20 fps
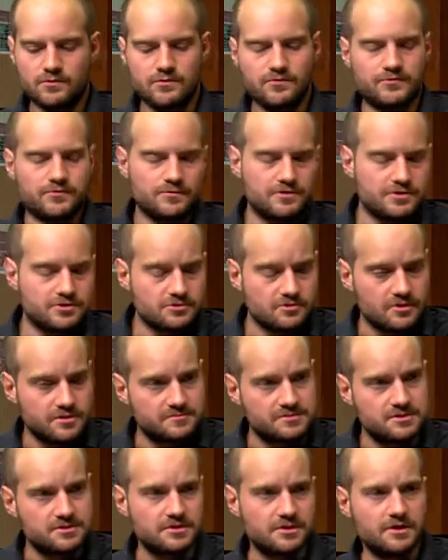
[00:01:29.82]
the three
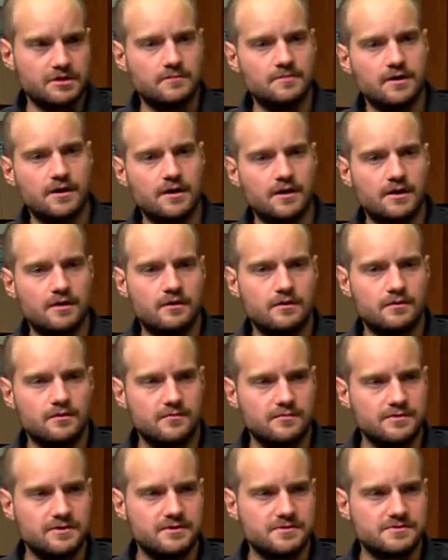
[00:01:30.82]
trips done by
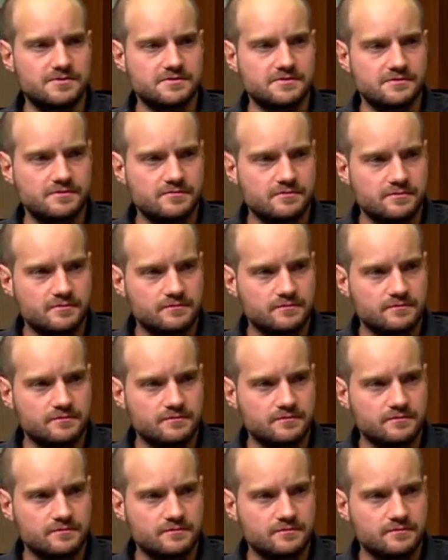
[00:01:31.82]
the BSM?